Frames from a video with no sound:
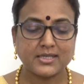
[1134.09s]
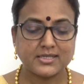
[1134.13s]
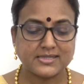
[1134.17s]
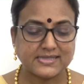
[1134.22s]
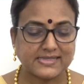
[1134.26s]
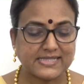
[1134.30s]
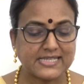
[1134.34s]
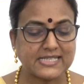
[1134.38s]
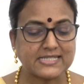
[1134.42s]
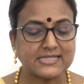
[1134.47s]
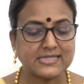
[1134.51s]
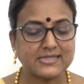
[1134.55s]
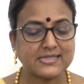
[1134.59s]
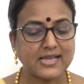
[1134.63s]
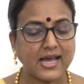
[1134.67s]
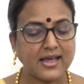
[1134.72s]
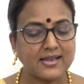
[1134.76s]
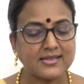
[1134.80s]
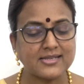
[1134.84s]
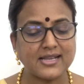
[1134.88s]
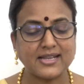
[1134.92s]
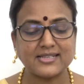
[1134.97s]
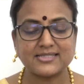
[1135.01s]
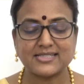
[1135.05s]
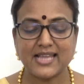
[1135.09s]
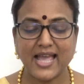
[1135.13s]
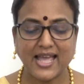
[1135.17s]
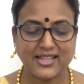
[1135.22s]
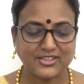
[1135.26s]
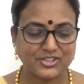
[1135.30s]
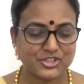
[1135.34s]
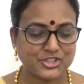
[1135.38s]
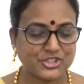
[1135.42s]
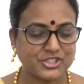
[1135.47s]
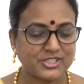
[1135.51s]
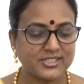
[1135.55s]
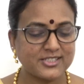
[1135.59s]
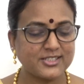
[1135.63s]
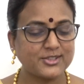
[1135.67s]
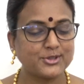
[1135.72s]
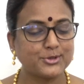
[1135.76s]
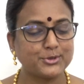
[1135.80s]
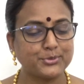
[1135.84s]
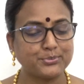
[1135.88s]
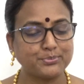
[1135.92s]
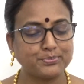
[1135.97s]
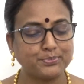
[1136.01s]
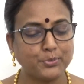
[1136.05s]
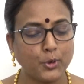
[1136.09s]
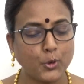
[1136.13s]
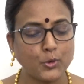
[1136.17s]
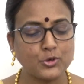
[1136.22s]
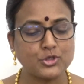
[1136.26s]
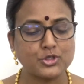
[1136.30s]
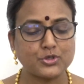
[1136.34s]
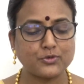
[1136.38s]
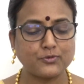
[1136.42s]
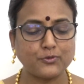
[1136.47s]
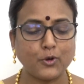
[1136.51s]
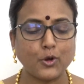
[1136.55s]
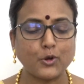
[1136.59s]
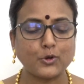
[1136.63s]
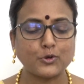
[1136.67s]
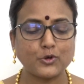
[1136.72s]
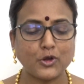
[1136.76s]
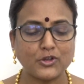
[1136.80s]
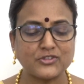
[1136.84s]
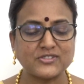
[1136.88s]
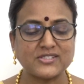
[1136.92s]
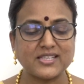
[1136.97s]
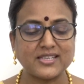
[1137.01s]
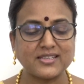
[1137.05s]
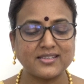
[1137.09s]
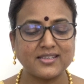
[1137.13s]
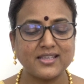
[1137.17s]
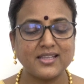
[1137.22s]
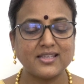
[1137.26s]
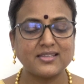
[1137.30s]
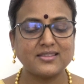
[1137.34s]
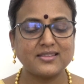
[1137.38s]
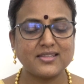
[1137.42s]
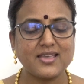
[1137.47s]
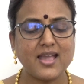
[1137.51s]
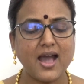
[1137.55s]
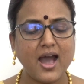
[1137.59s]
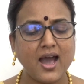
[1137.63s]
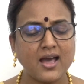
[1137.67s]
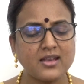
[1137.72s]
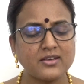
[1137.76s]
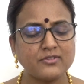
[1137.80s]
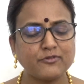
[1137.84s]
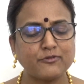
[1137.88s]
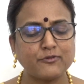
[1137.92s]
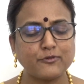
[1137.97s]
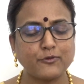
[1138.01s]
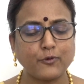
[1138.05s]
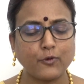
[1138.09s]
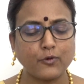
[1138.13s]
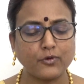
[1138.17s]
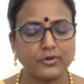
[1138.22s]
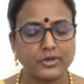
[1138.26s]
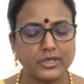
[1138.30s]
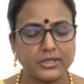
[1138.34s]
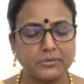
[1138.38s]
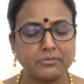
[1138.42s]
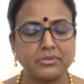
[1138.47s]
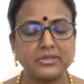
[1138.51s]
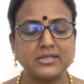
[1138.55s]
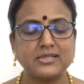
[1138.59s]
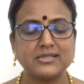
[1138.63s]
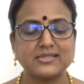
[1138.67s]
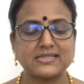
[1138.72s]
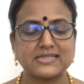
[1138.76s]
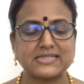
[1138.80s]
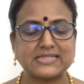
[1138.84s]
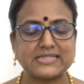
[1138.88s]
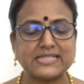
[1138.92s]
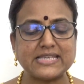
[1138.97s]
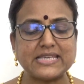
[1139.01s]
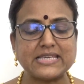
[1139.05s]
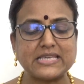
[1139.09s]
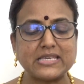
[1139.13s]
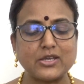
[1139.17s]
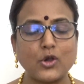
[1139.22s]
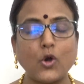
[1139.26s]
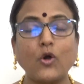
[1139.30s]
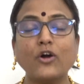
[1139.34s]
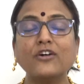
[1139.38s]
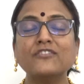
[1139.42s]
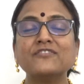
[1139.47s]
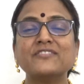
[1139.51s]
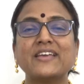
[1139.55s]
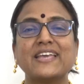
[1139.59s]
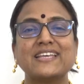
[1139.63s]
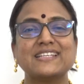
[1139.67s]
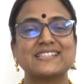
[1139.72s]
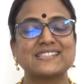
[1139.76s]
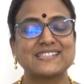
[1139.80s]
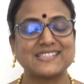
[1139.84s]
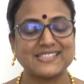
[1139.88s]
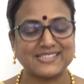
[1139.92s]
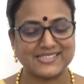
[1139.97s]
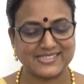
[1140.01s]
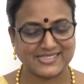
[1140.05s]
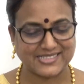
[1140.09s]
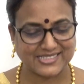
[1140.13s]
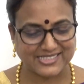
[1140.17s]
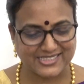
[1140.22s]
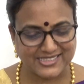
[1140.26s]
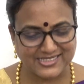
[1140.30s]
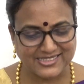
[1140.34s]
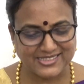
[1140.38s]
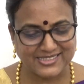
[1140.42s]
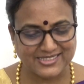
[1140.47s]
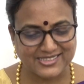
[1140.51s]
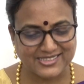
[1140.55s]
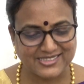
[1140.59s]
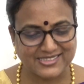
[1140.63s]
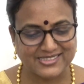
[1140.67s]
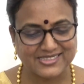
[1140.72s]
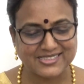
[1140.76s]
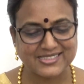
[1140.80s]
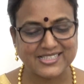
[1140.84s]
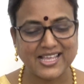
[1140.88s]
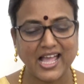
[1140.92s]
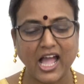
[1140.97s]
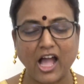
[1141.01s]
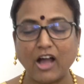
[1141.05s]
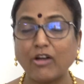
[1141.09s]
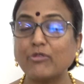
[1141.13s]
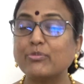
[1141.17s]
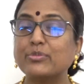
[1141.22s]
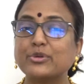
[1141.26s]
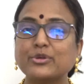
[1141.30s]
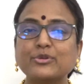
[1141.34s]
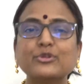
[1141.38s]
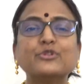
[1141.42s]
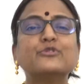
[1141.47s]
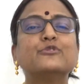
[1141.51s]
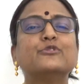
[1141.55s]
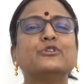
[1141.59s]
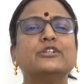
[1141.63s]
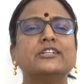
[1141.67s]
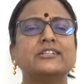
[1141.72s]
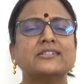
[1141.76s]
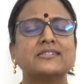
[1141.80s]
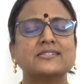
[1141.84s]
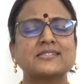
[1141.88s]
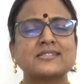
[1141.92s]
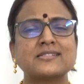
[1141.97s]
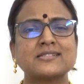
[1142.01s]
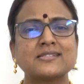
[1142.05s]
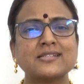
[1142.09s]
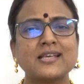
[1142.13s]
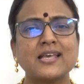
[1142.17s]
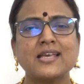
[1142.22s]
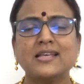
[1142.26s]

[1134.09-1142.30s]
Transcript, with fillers: seated unattached, the boat for crossing the unfordable sea of existence. How beautiful it is.